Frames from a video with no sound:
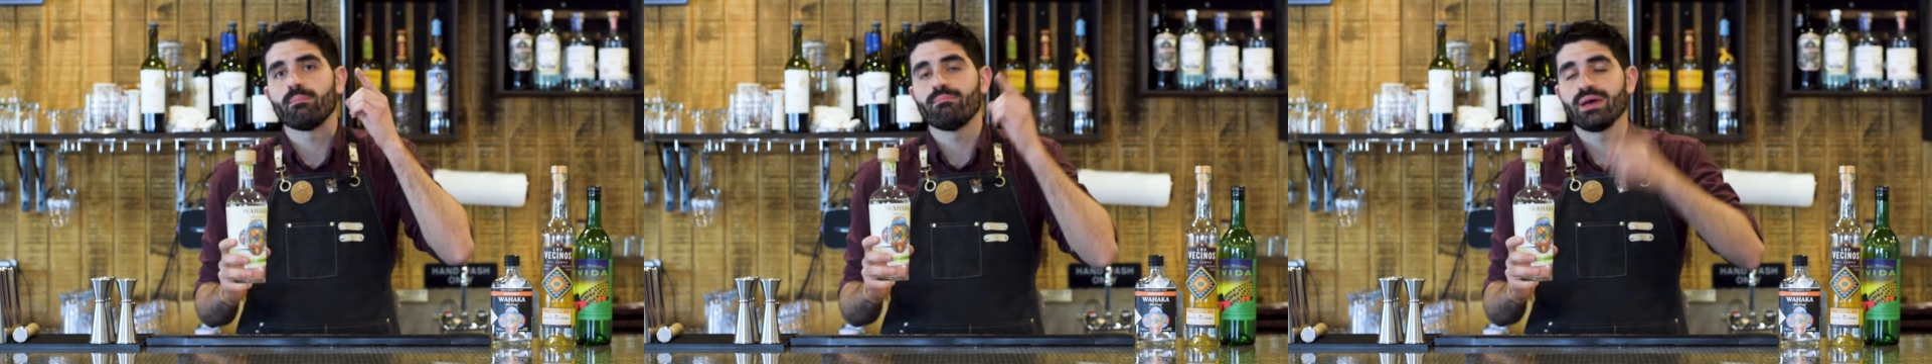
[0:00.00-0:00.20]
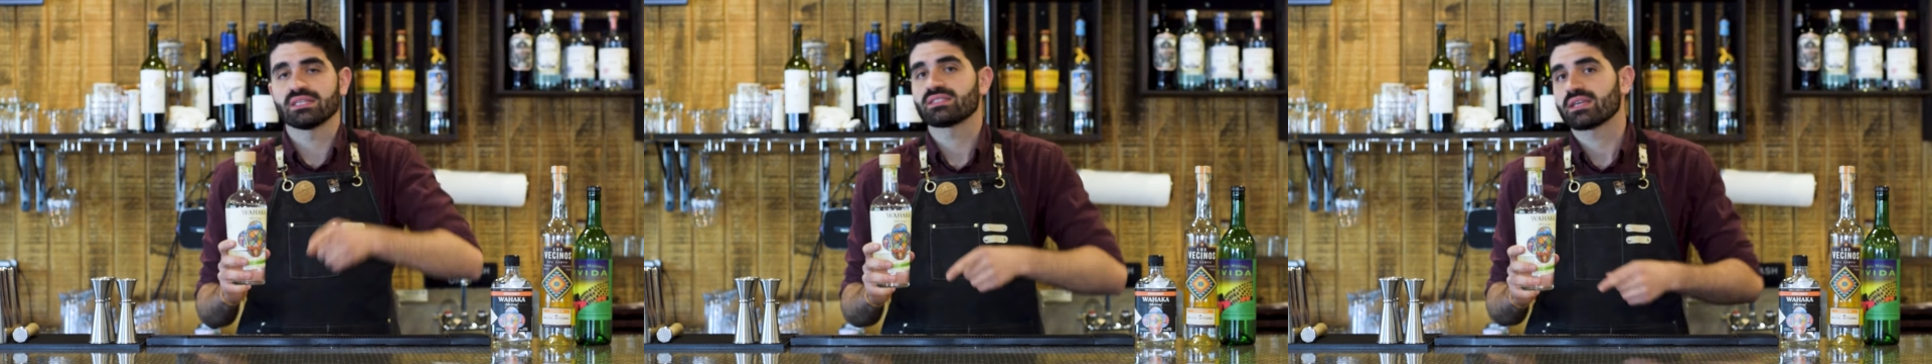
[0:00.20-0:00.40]

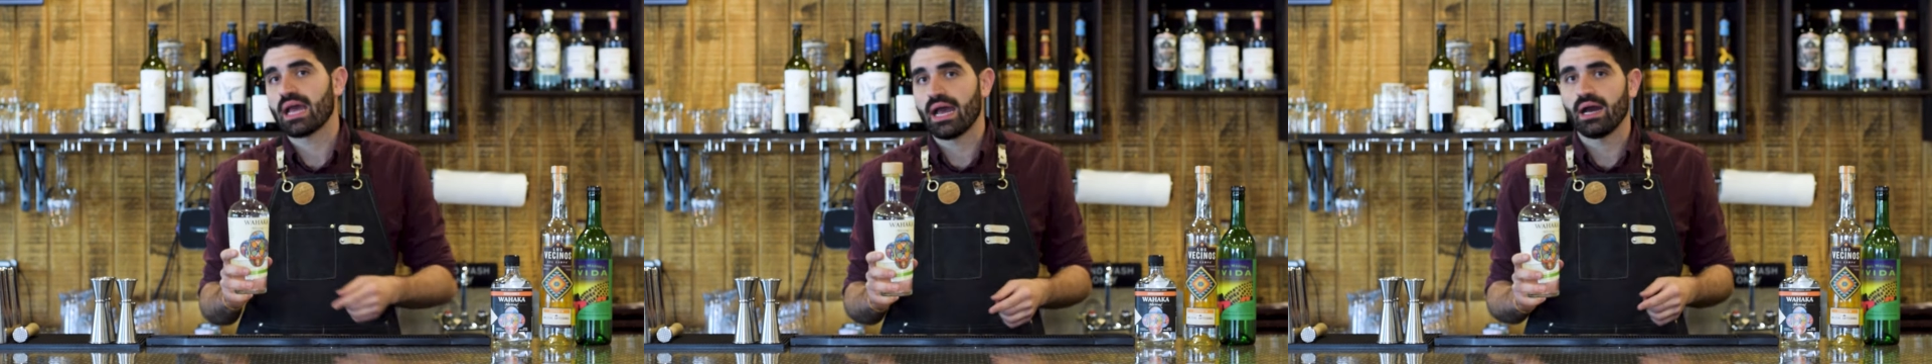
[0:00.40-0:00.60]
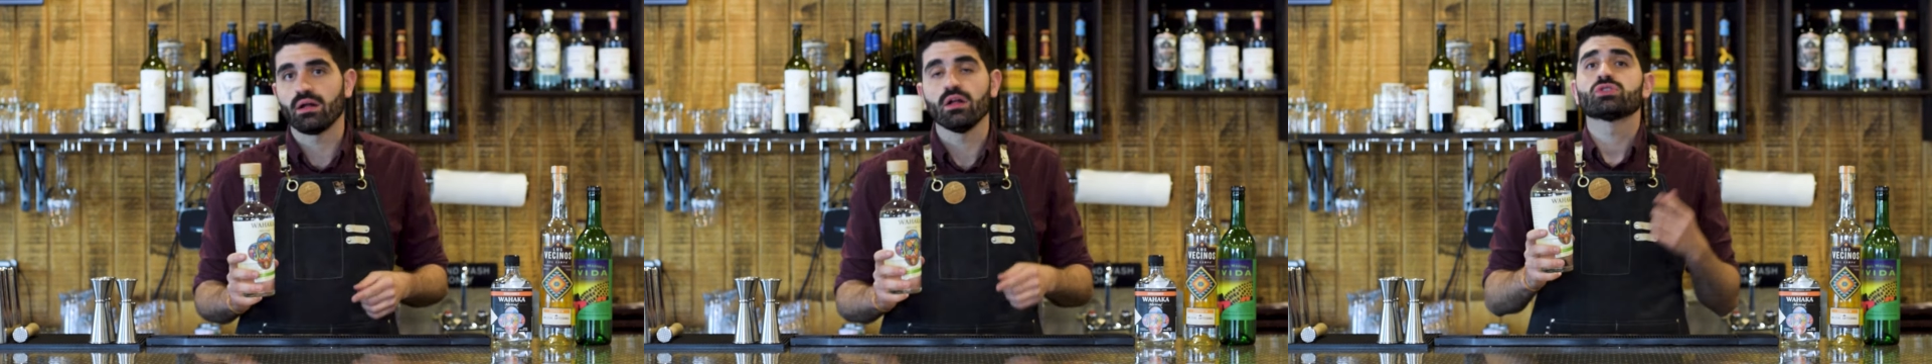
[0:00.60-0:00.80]

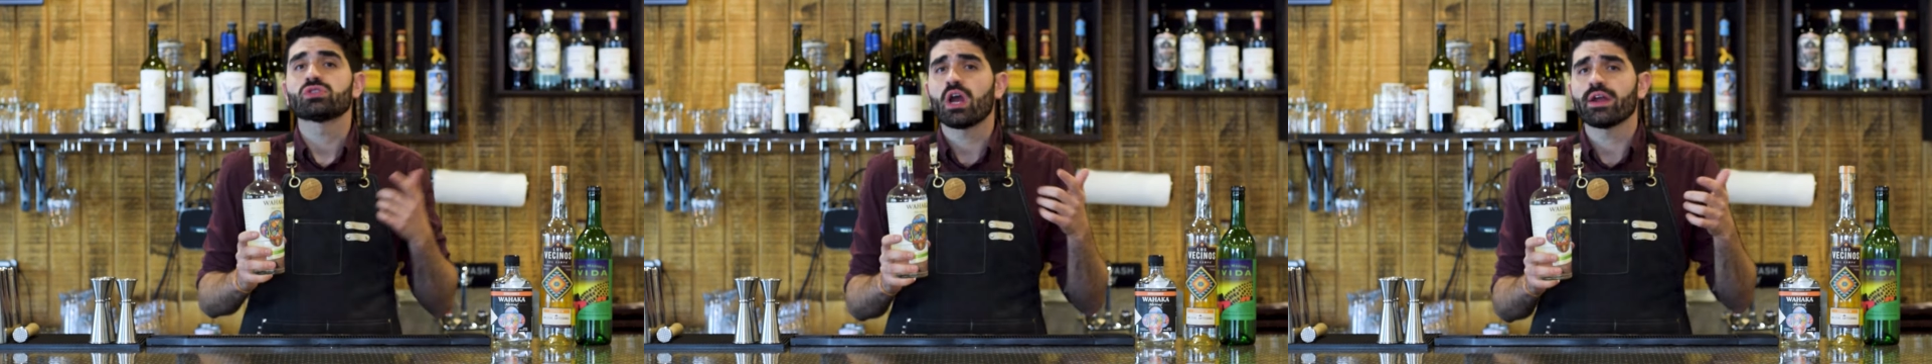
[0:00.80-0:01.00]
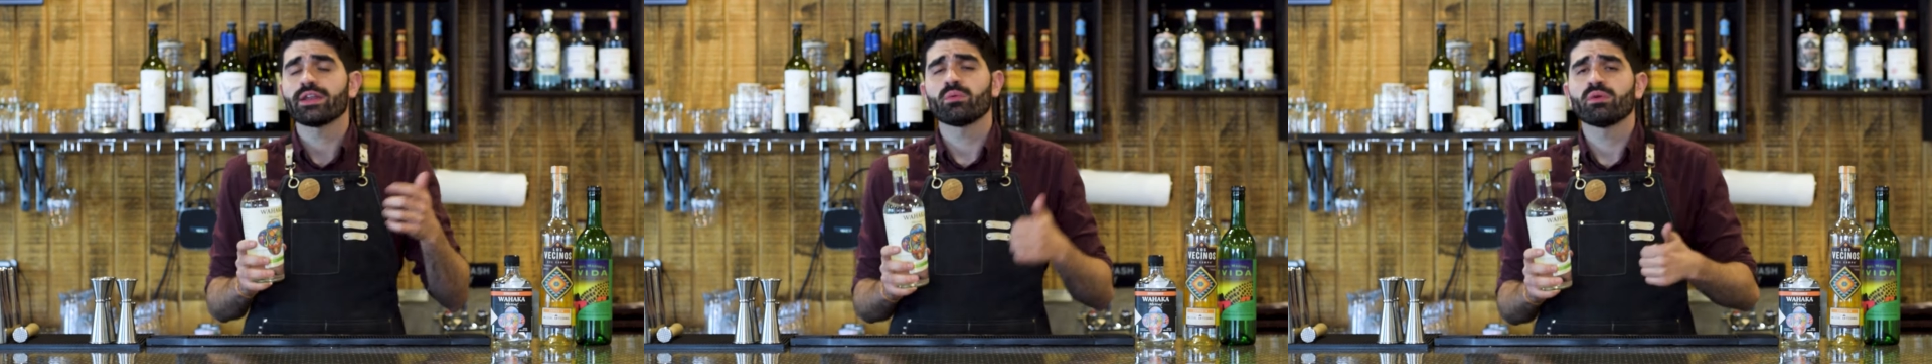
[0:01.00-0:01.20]
mezcal,
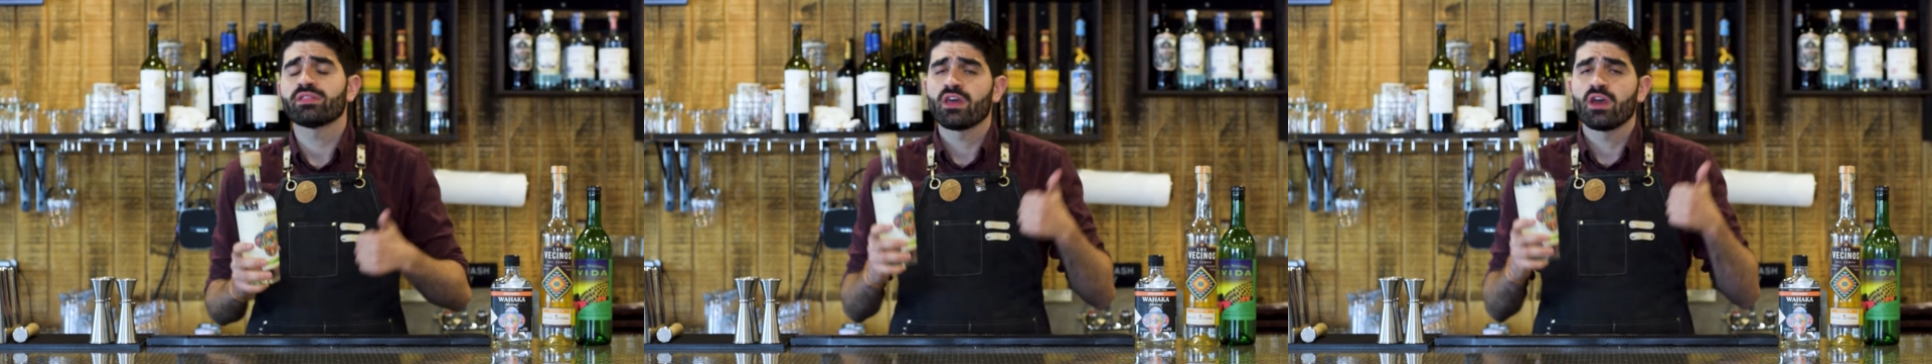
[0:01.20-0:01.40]
starting with